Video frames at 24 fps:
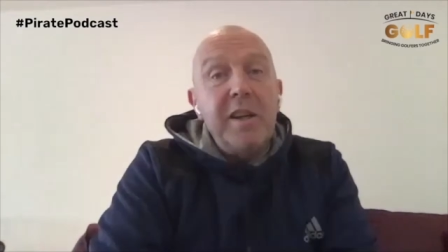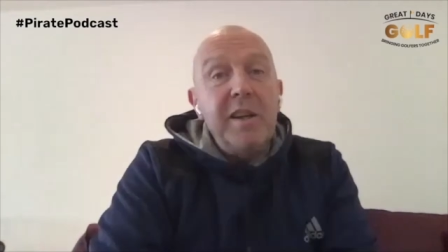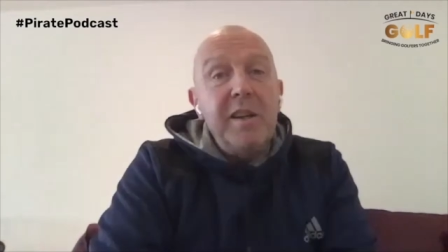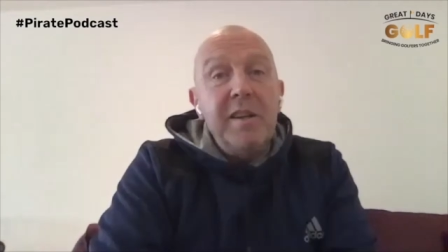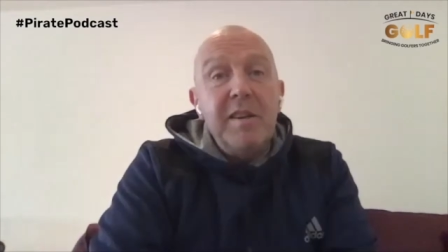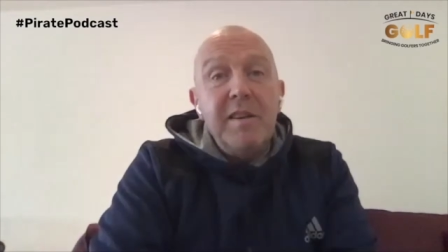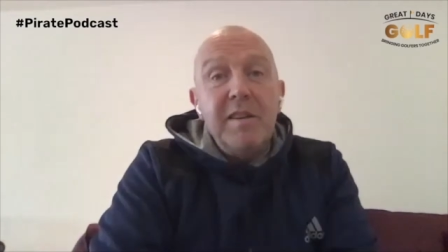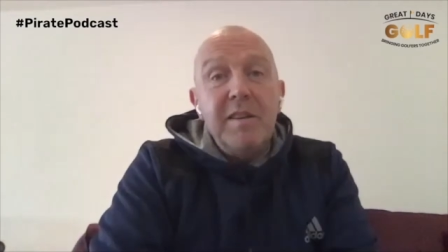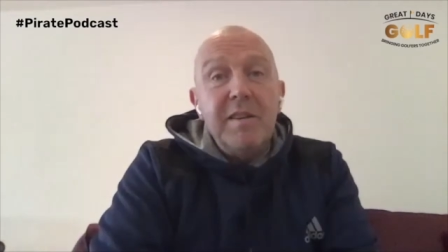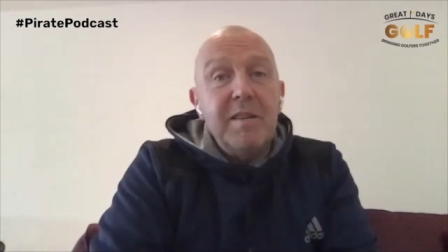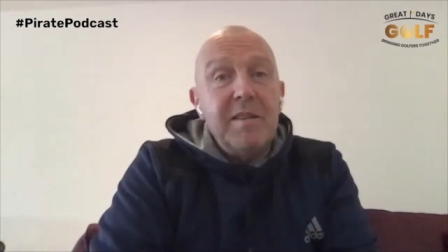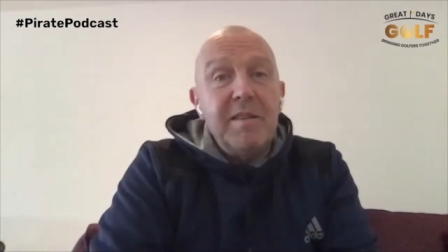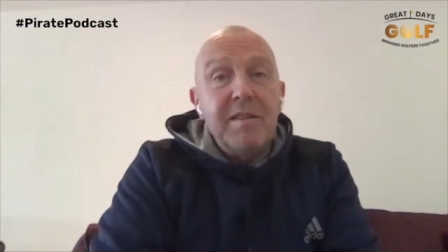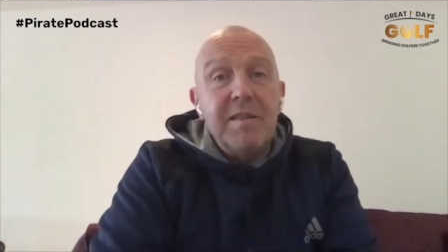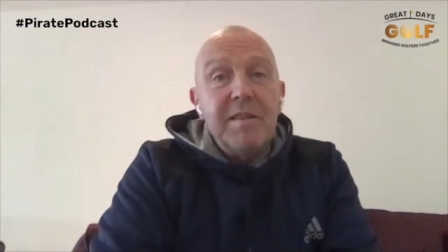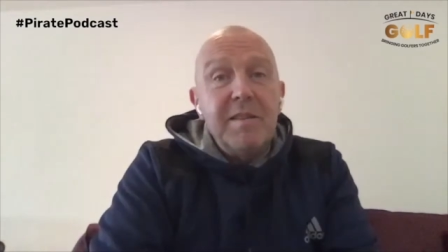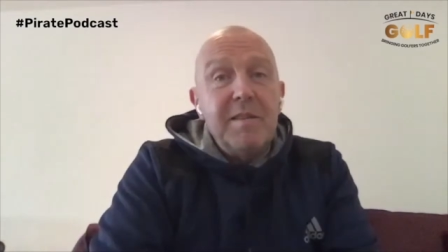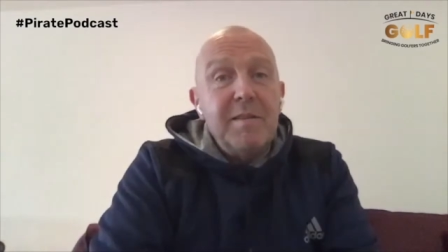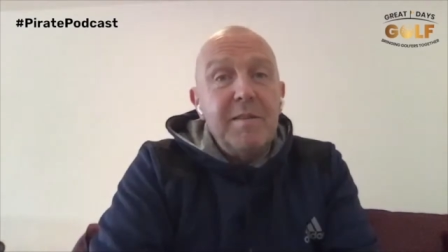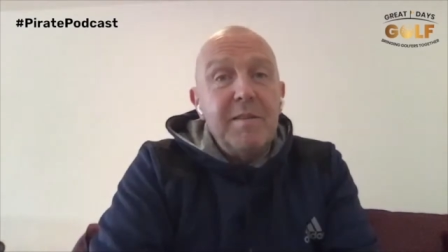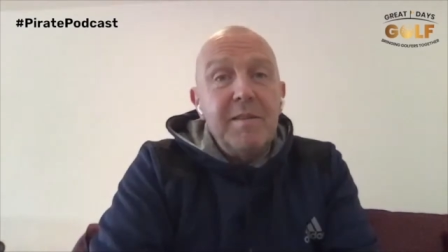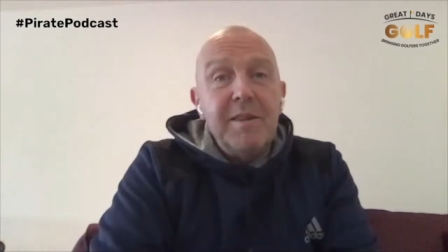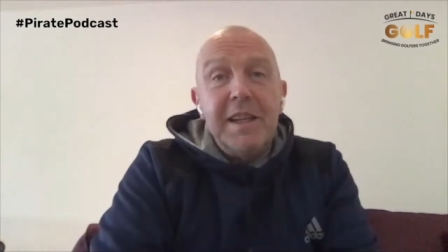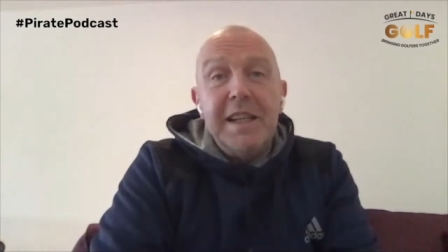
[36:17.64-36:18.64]
mate.
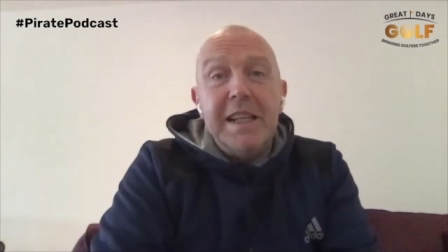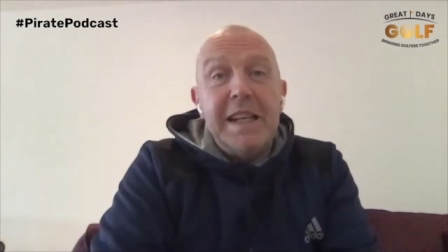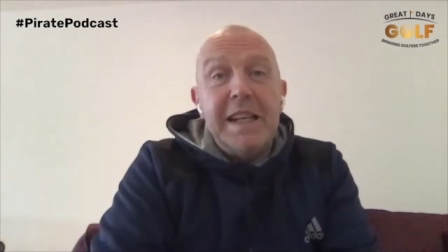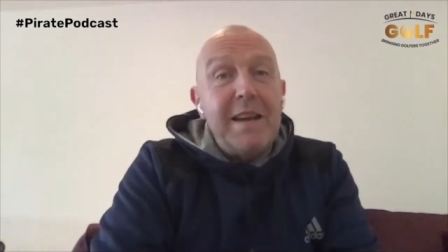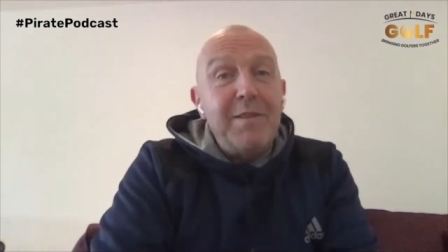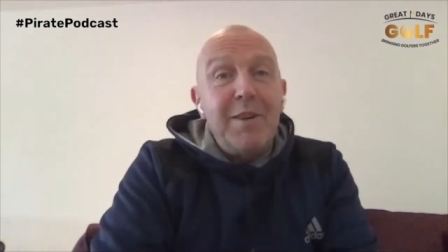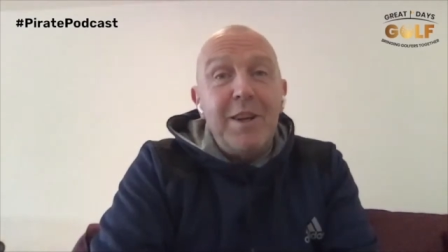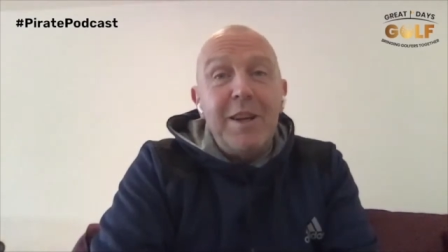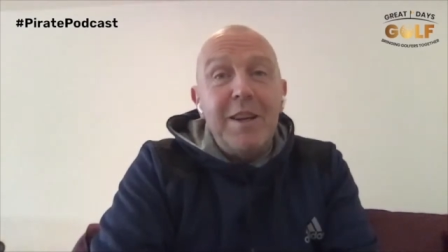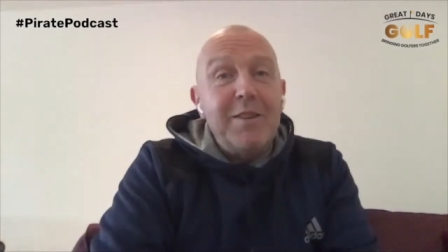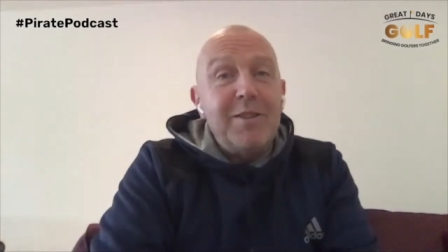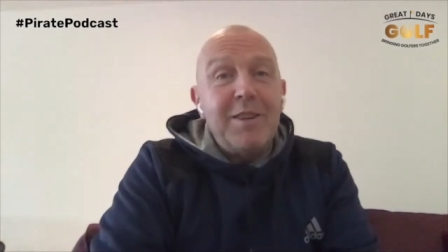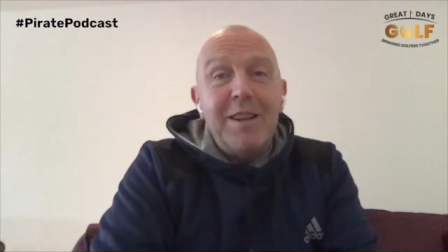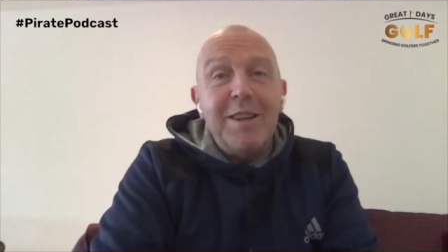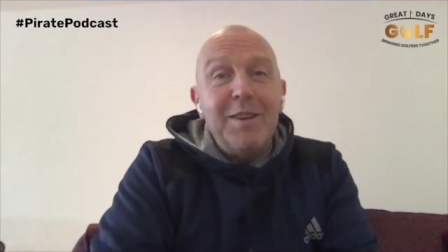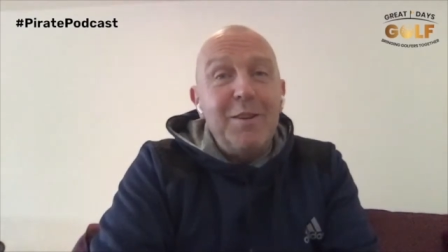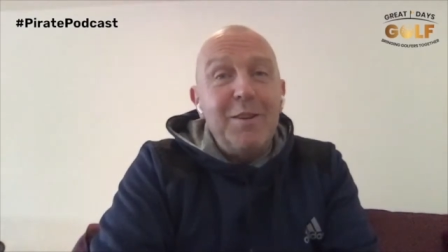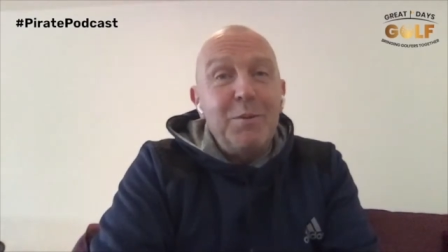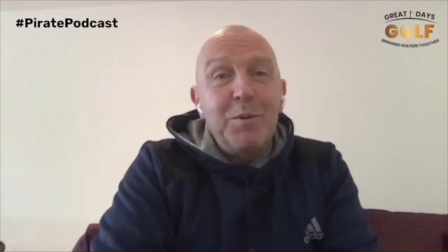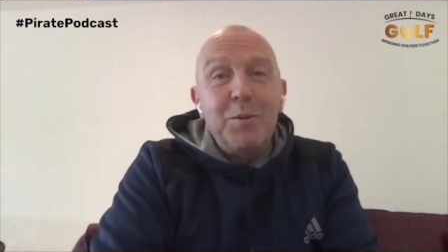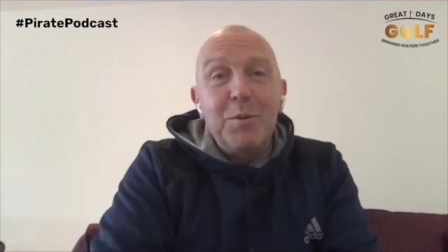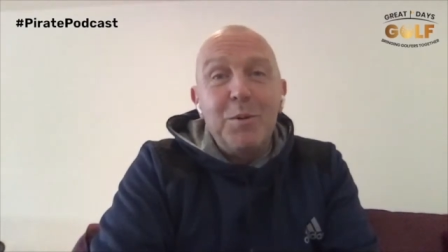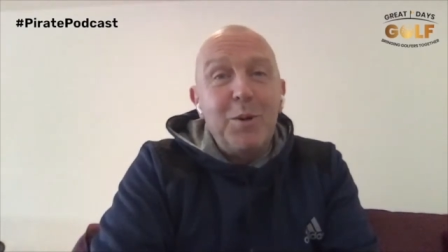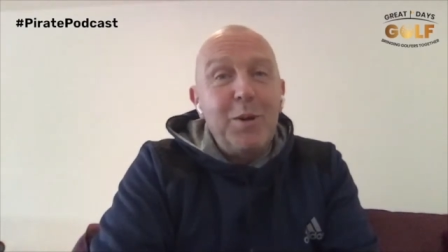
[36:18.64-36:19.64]
You never
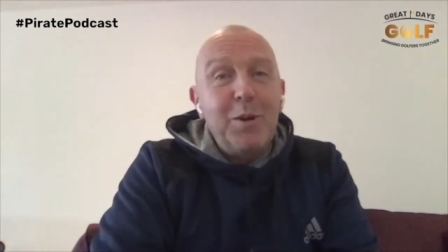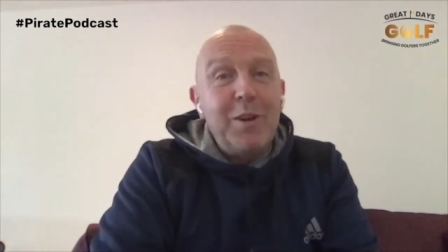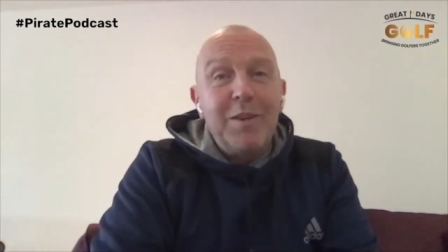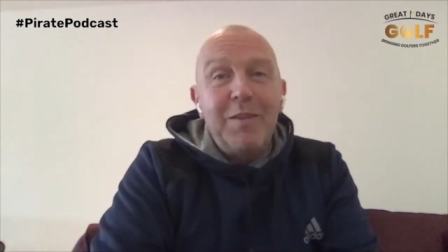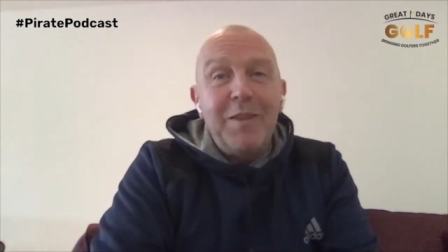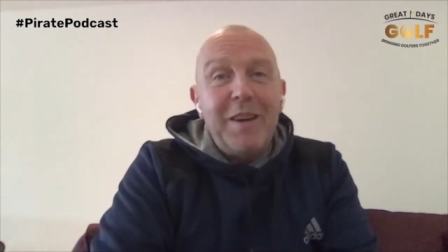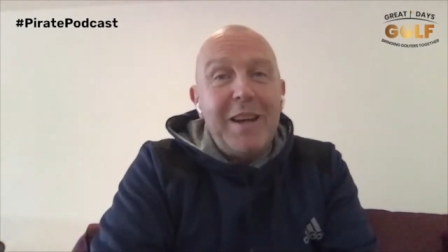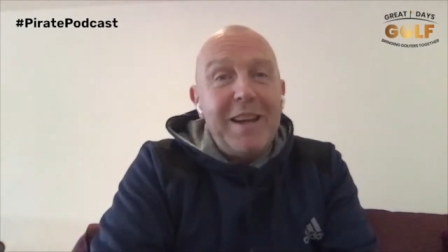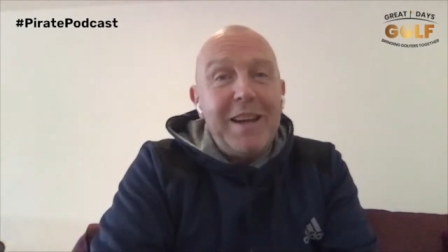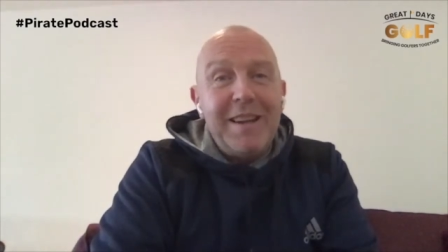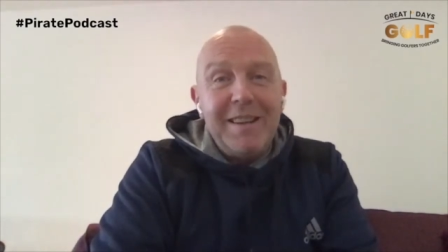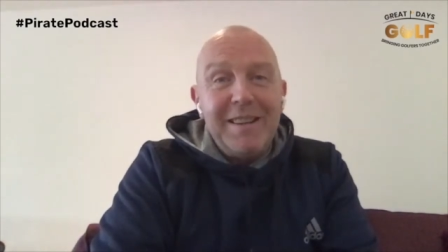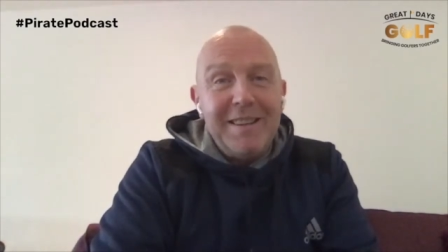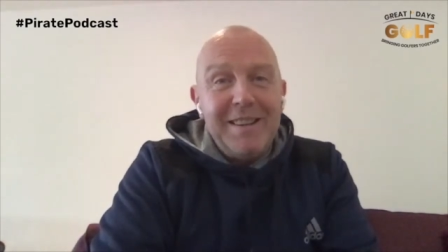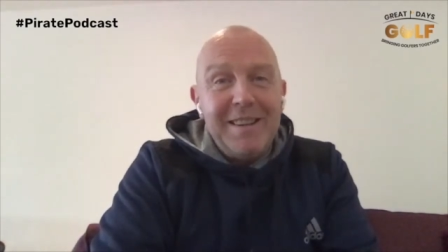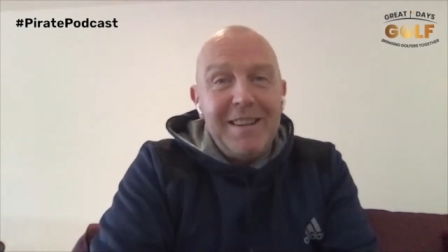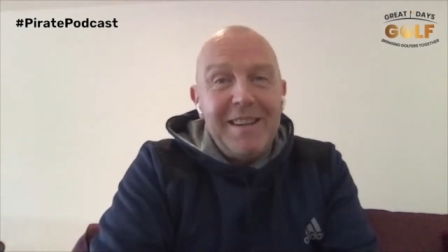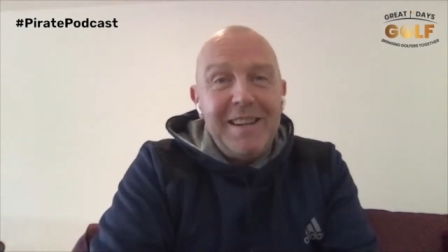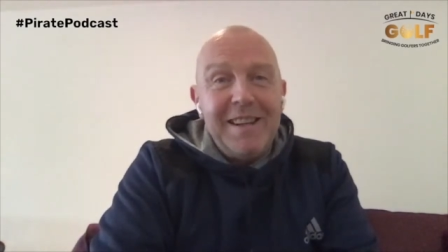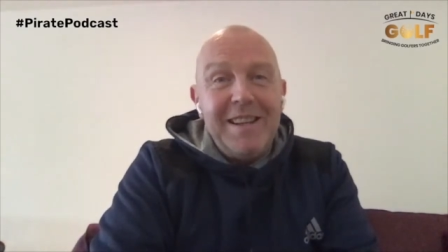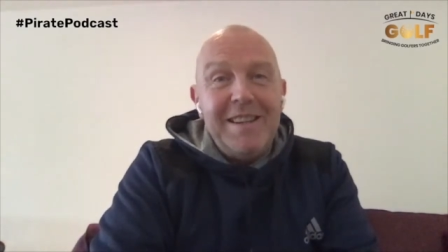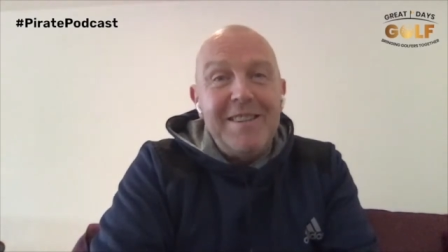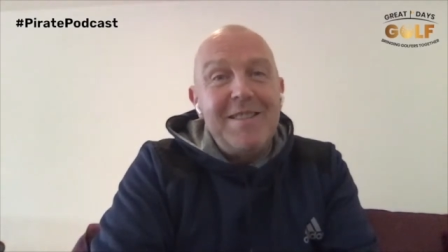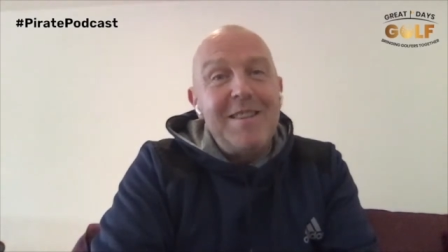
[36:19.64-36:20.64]
listen. A word of it.
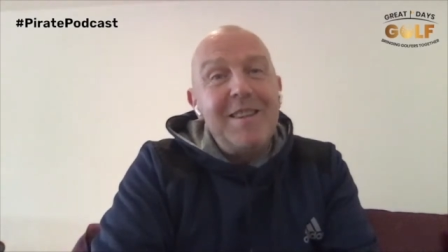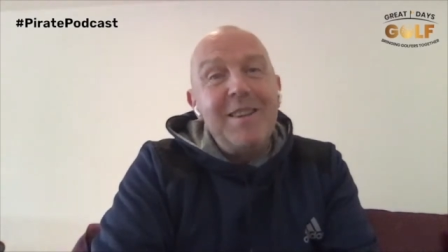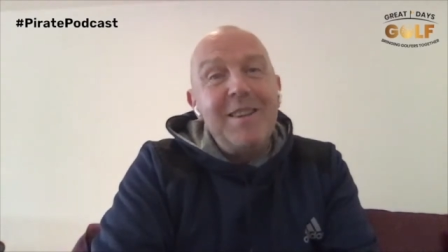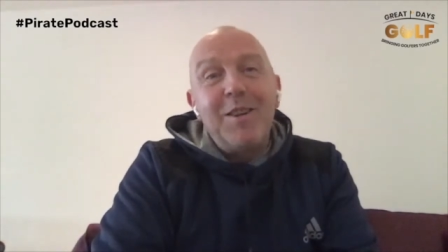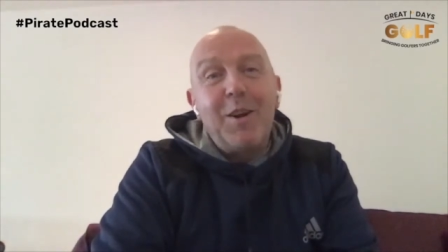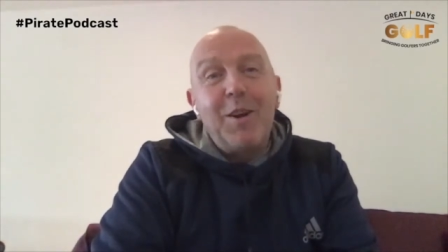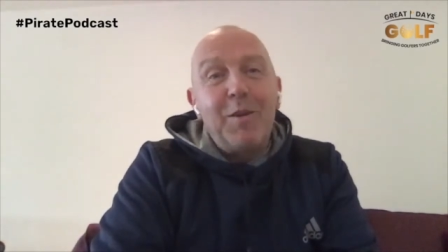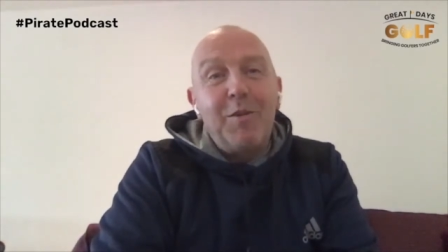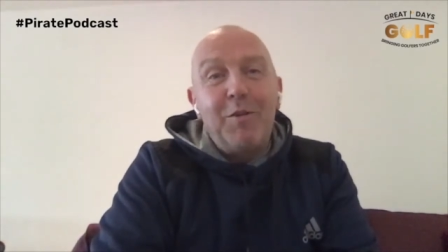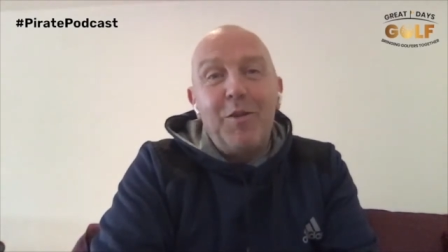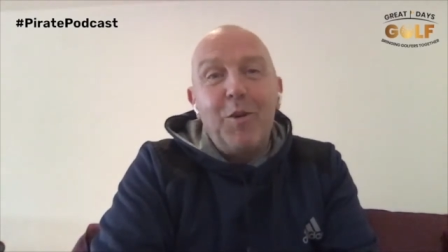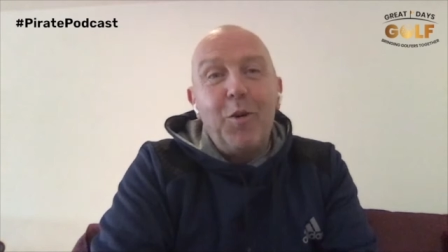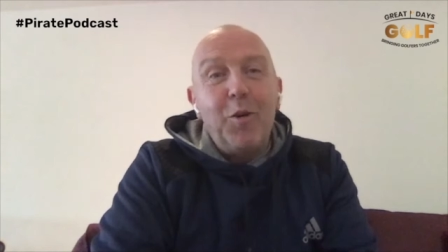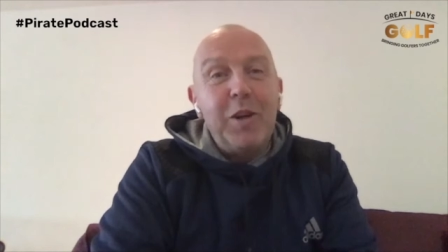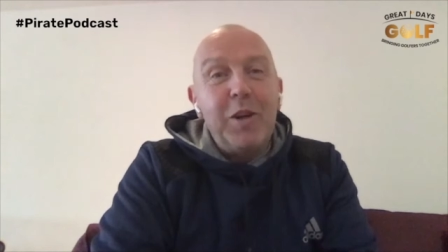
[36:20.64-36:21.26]
You still got a